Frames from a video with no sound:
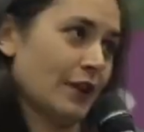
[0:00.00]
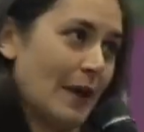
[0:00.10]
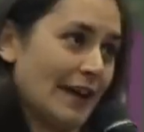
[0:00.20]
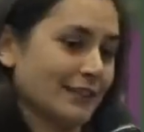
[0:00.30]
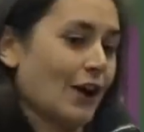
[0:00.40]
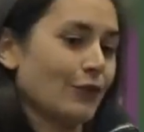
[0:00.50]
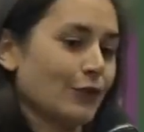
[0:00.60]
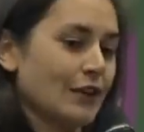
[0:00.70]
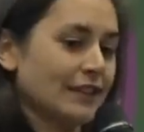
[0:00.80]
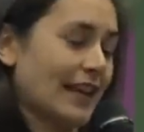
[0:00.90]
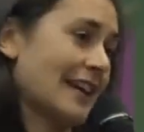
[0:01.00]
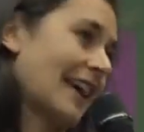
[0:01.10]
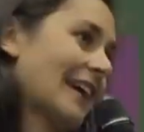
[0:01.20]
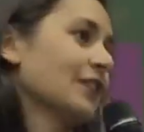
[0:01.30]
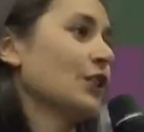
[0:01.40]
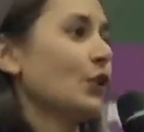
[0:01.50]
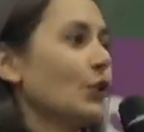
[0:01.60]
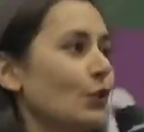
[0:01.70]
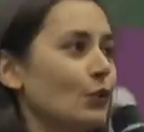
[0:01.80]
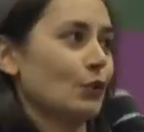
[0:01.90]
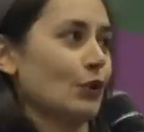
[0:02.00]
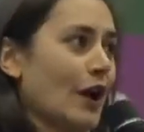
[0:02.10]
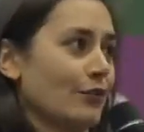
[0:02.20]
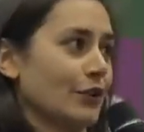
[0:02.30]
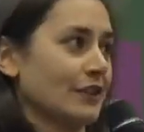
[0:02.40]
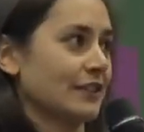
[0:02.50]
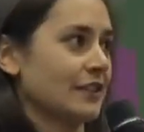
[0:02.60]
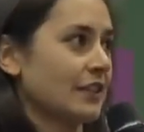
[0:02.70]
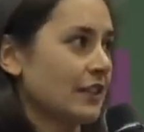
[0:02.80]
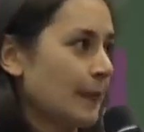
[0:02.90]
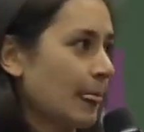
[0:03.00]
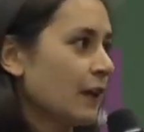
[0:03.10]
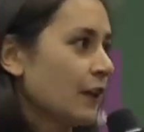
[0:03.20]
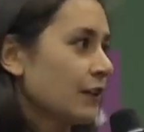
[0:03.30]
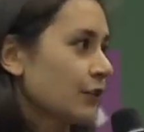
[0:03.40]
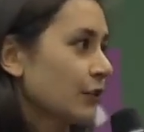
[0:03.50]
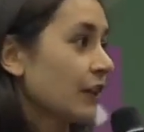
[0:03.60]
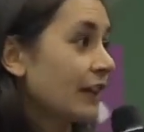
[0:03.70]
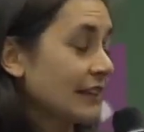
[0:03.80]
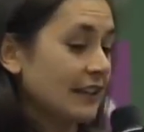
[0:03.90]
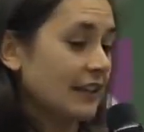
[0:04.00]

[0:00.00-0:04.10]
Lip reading: I pass conference, I get cool conference. So the idea